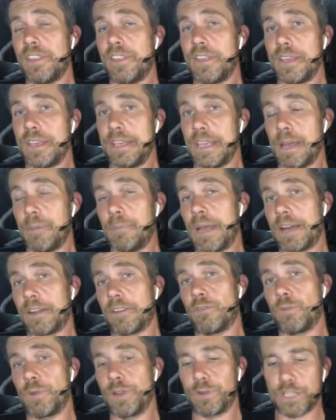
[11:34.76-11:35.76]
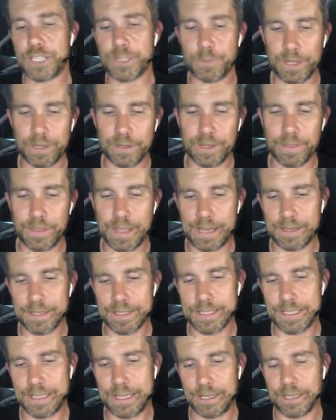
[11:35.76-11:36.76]
the amount of wheel spin that
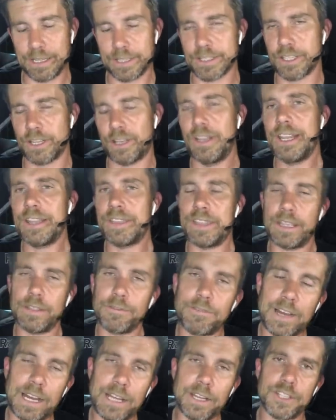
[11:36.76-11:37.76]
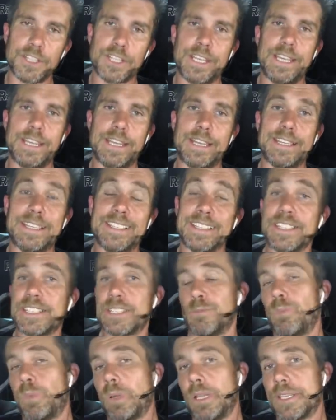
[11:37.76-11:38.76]
it's getting. So the advantage here is
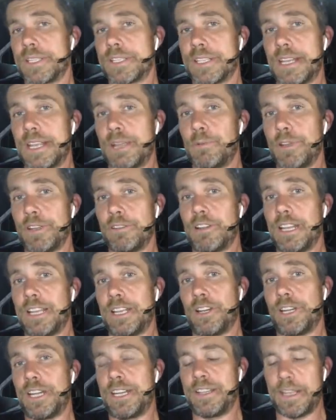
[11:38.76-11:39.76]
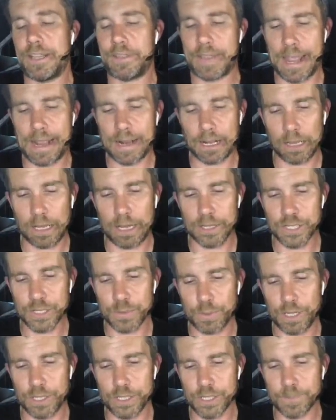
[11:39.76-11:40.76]
simplicity. We really only need that clutch
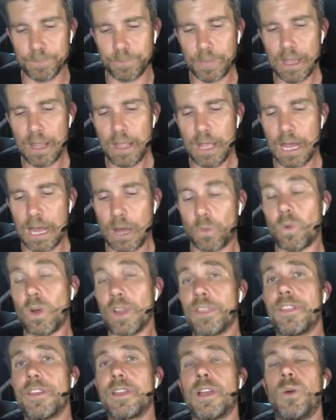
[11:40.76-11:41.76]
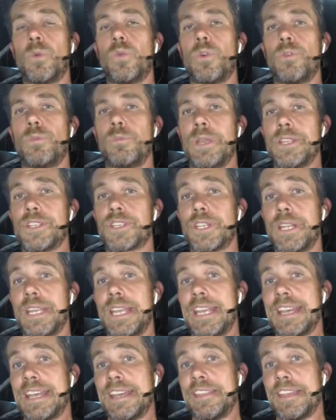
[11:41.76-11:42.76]
switch. One thing I will mention
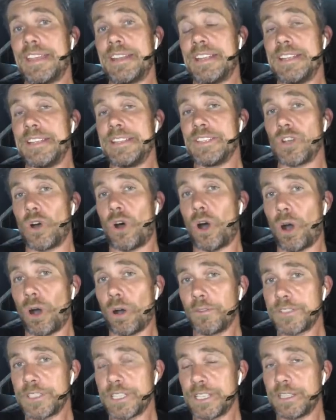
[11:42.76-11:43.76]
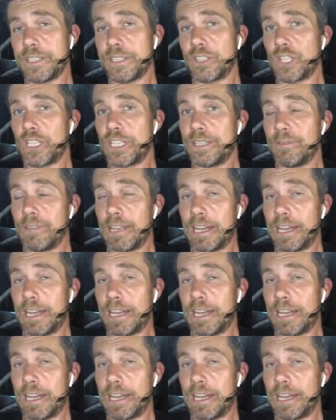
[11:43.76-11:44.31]
here that is often